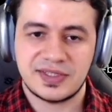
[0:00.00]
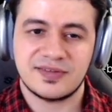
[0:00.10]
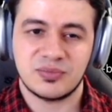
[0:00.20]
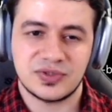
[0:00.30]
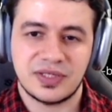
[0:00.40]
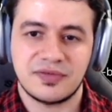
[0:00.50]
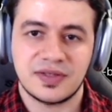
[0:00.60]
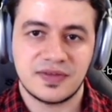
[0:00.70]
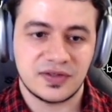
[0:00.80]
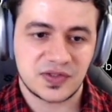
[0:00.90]
That was, I
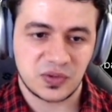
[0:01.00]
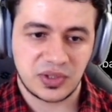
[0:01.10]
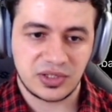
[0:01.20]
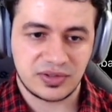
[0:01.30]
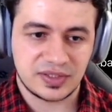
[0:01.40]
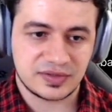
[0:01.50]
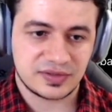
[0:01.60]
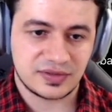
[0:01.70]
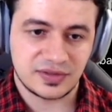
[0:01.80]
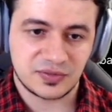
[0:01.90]
think, the issue here in
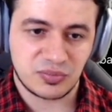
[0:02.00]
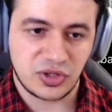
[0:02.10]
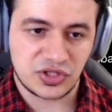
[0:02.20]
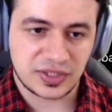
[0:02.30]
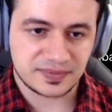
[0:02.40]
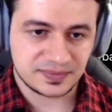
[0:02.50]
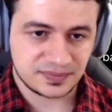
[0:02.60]
this project.